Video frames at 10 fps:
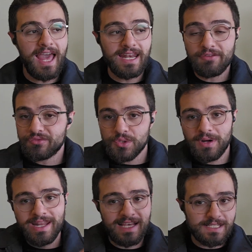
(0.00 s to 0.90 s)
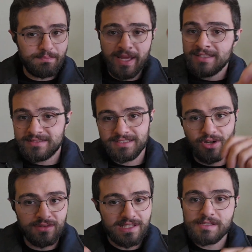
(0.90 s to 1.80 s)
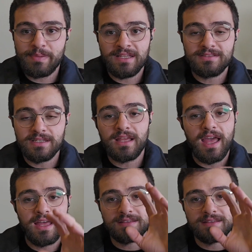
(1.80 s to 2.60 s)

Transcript: and everyone has painted on this painting,